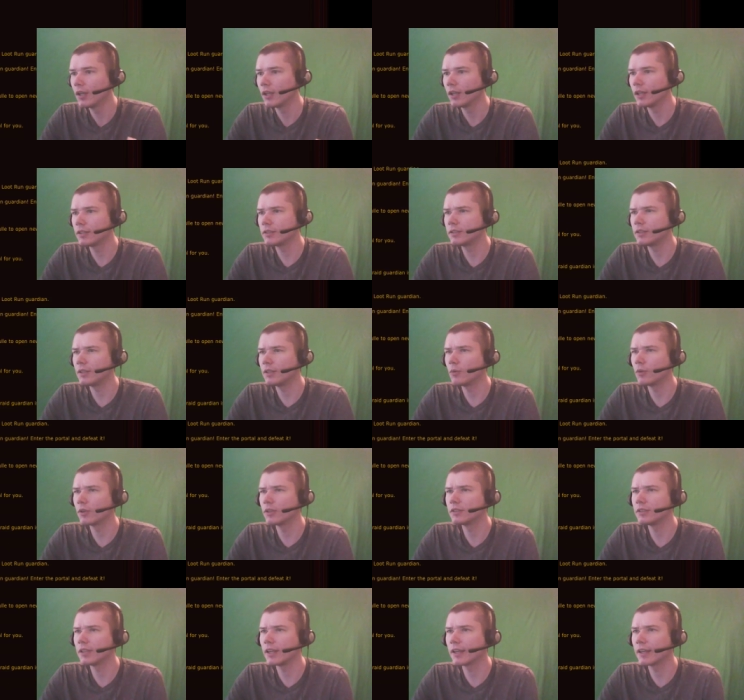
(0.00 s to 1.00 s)
let's see, where
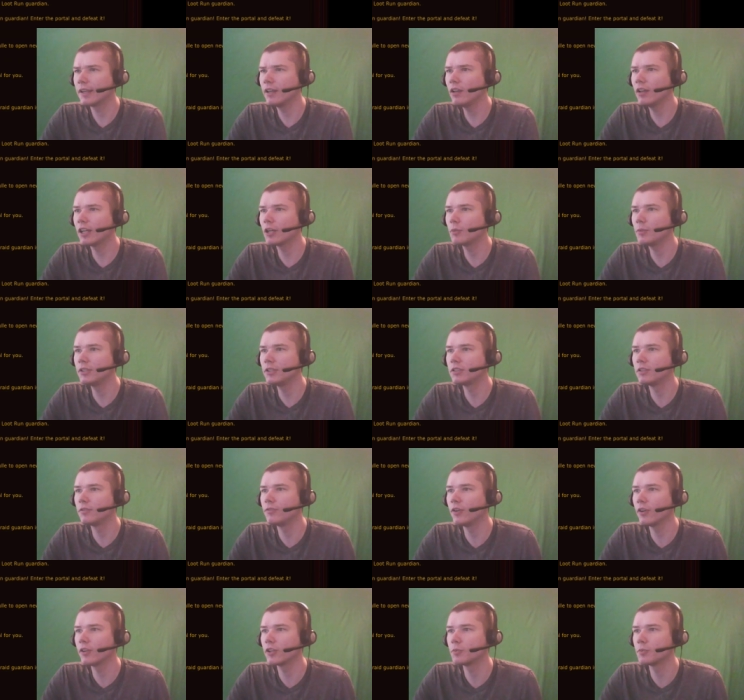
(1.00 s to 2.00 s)
does it say? Kill enemies to
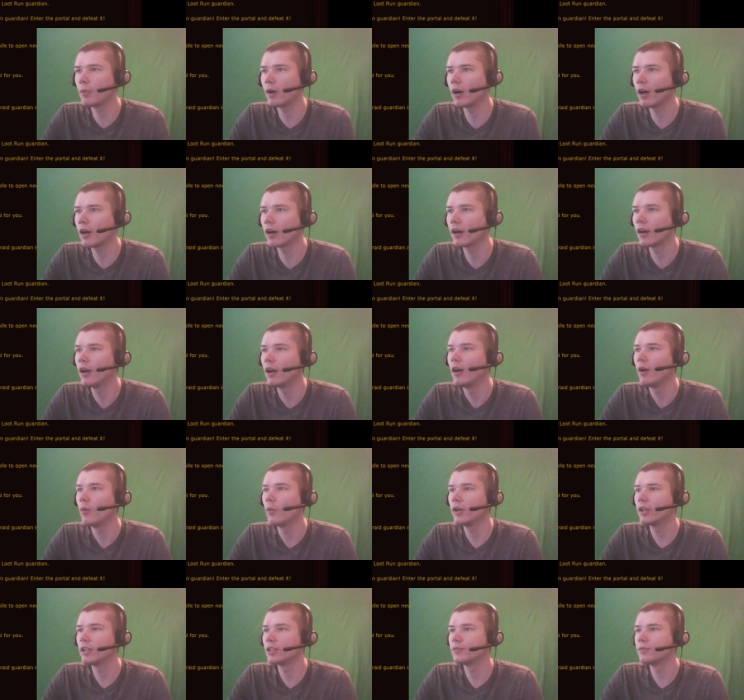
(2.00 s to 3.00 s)
fill this bar.
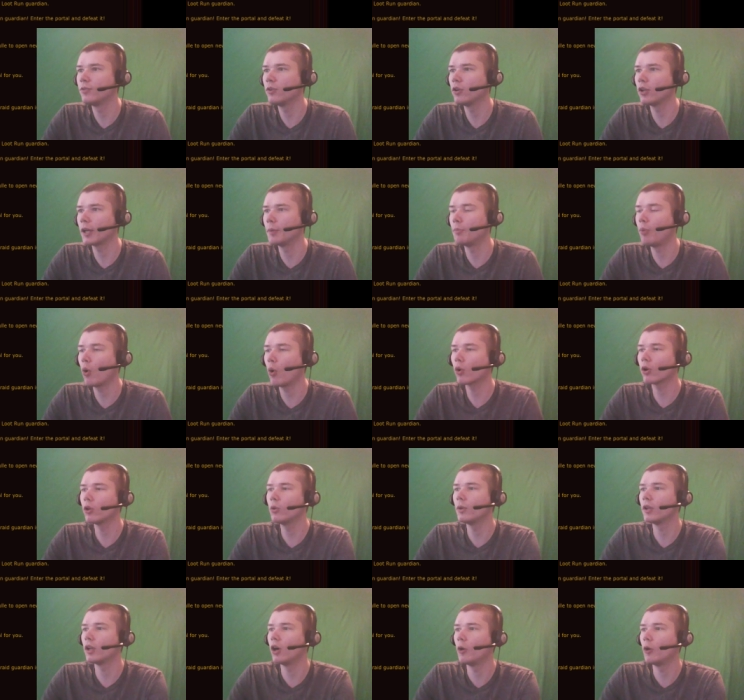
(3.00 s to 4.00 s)
When it is full, a portal
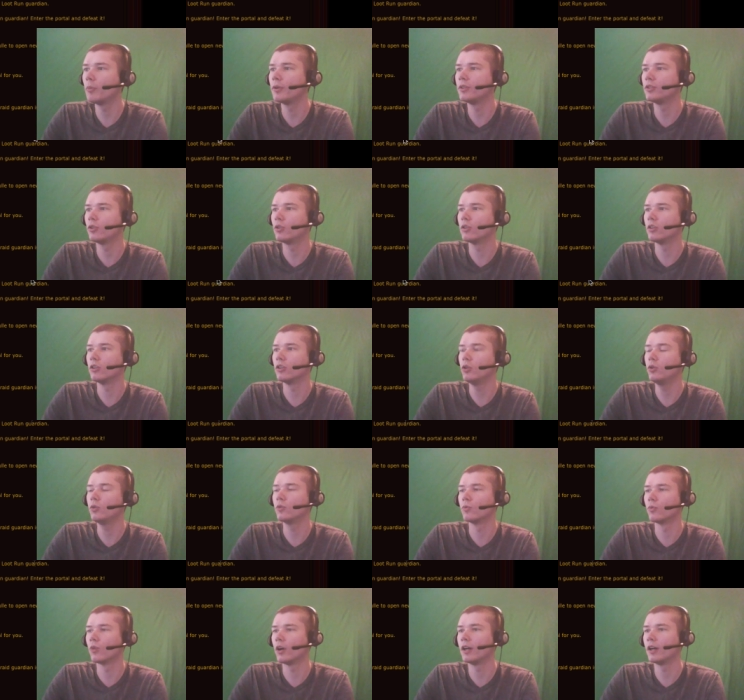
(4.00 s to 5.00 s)
will open to the Loot
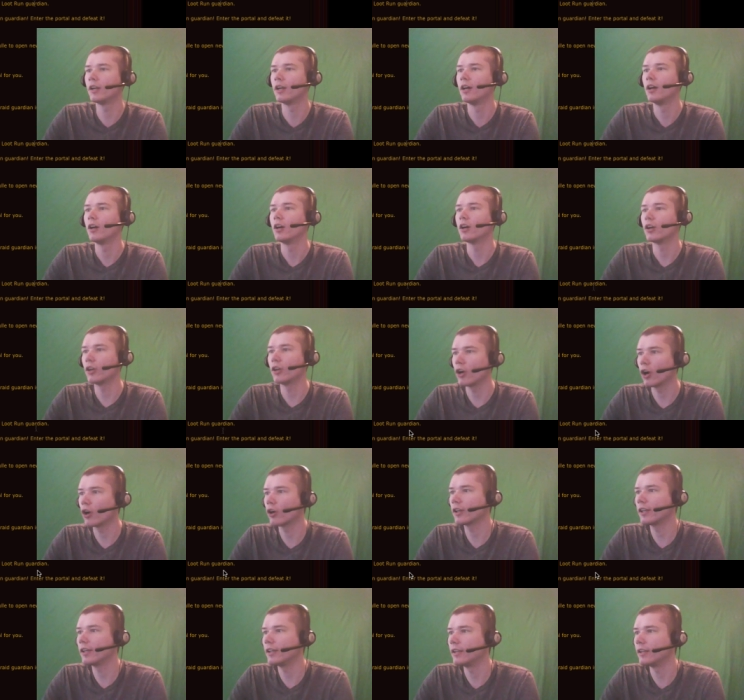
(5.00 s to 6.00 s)
Run
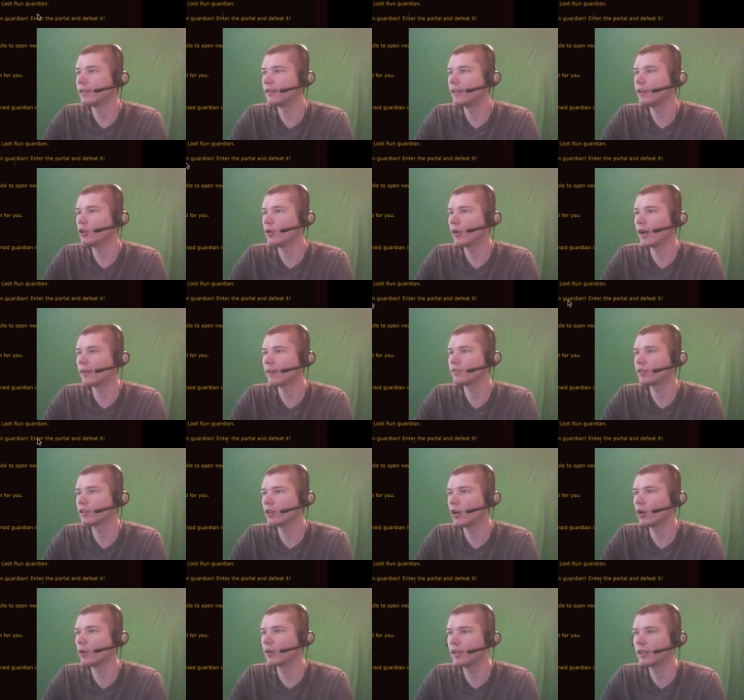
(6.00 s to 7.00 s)
Guardian. And then you have to
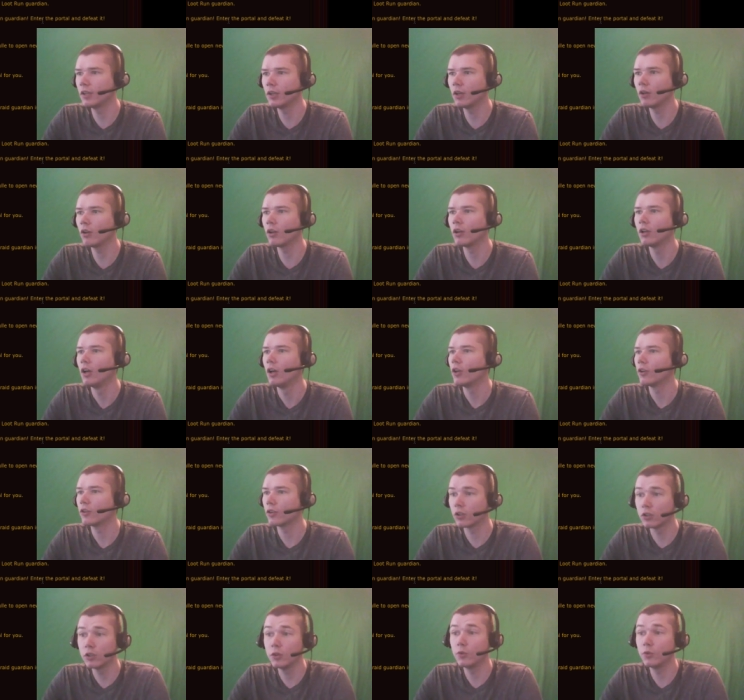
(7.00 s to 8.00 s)
go kill the
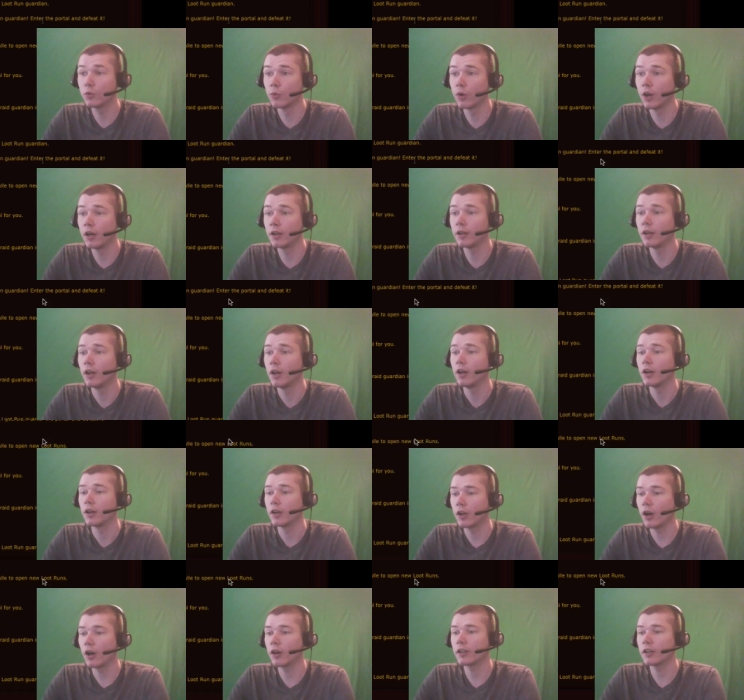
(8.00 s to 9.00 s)
Loot Run
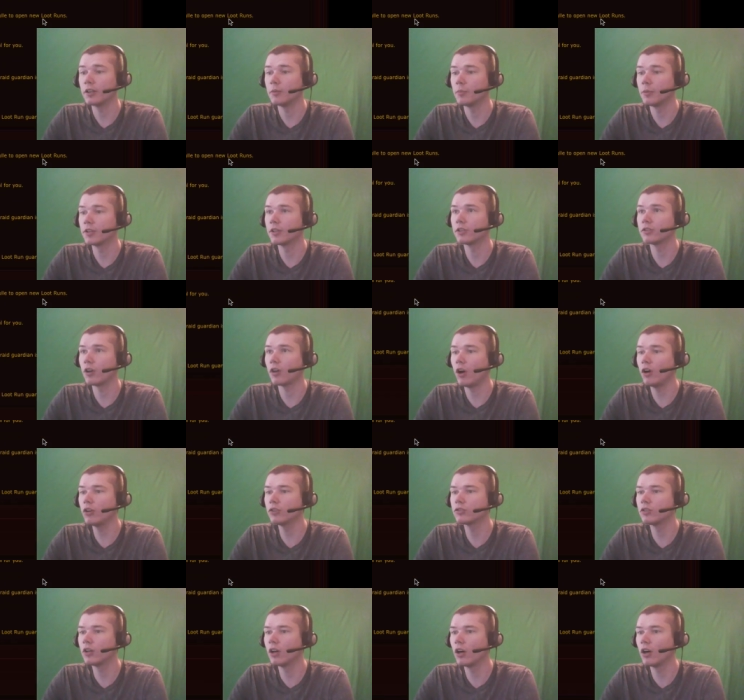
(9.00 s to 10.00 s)
Guardian. But there's
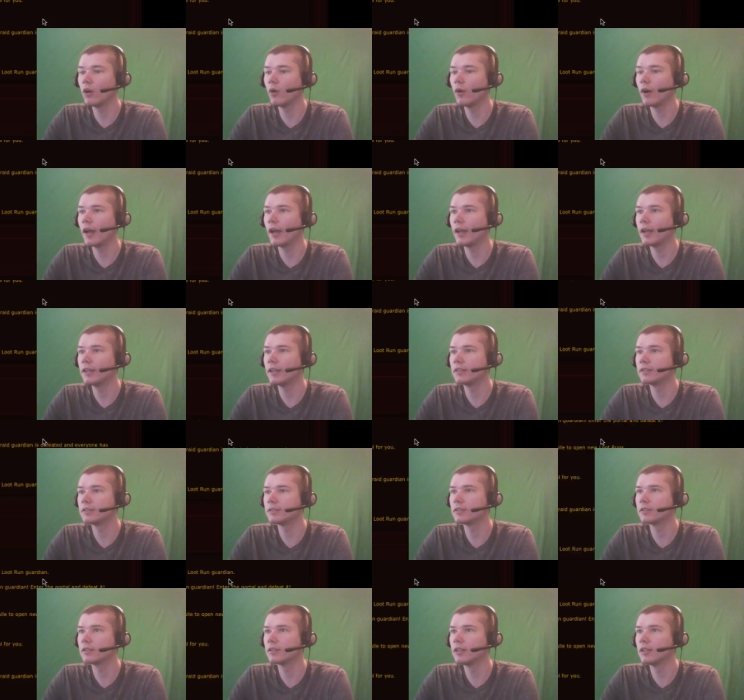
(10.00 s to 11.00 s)
also a
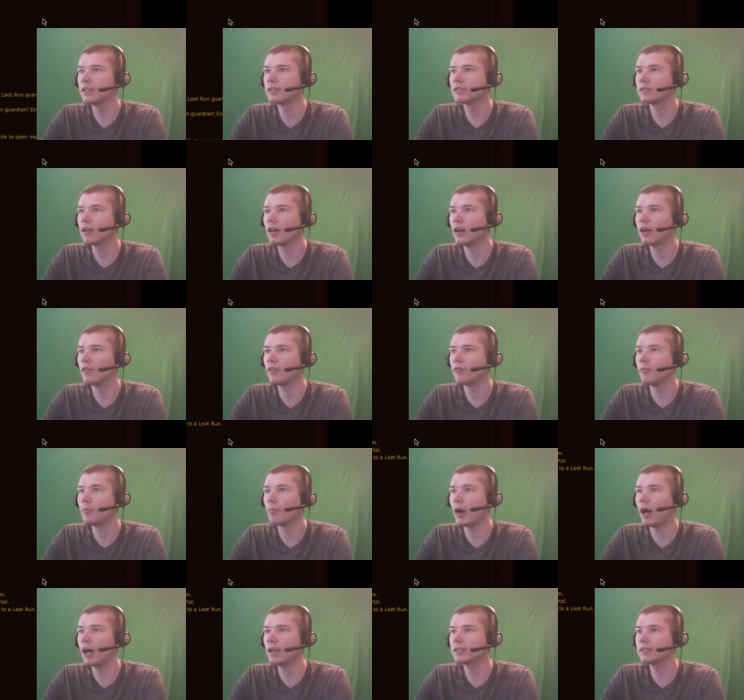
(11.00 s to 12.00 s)
list of
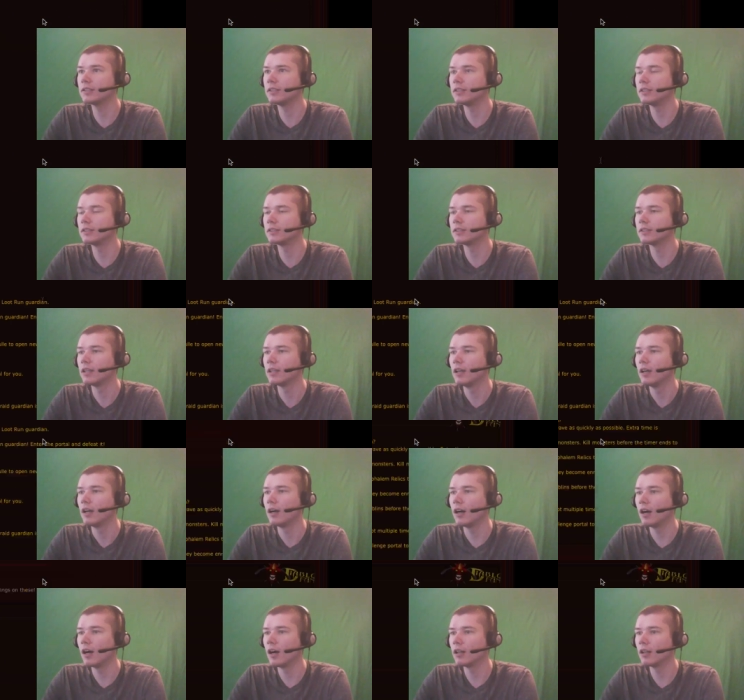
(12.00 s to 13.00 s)
bosses
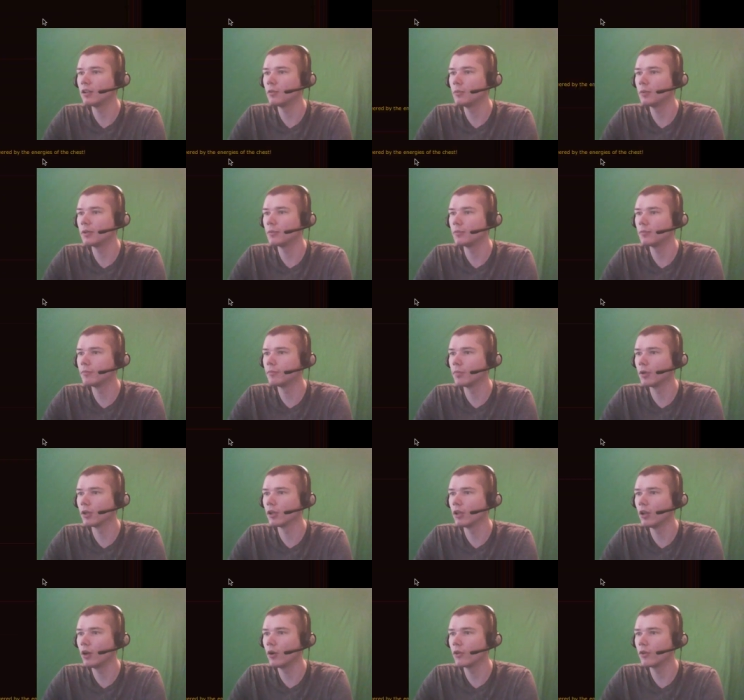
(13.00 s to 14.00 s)
uh, a little bit
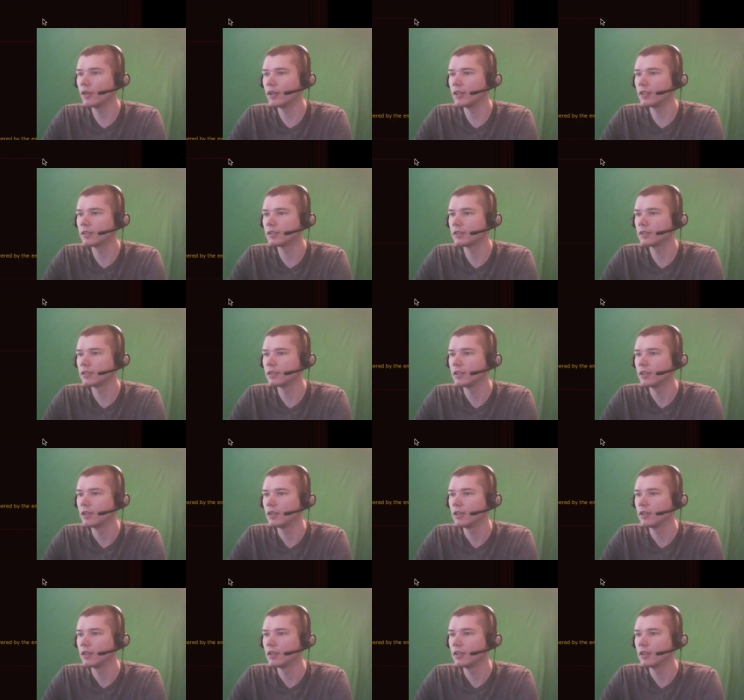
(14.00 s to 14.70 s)
below this,